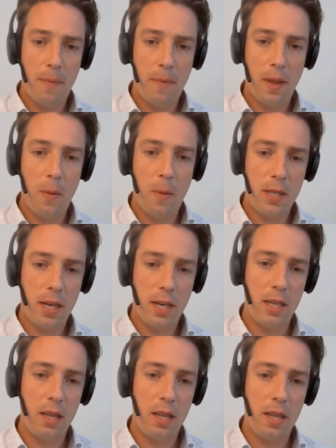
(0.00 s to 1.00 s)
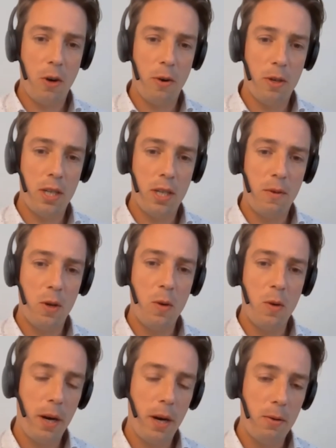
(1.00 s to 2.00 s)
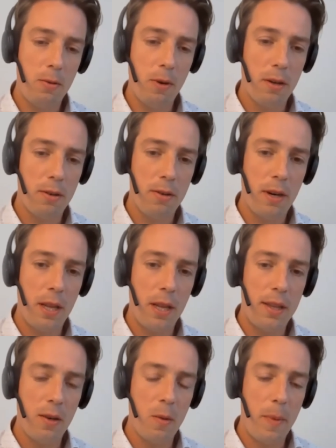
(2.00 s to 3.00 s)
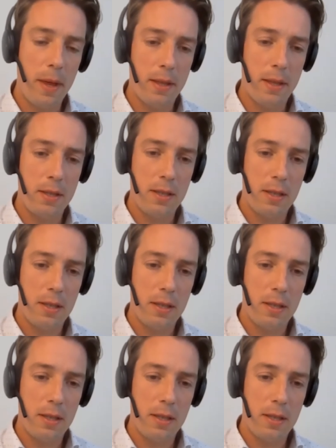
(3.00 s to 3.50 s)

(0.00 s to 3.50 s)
And what is actually the accuracy if you compare it to other analytical methods?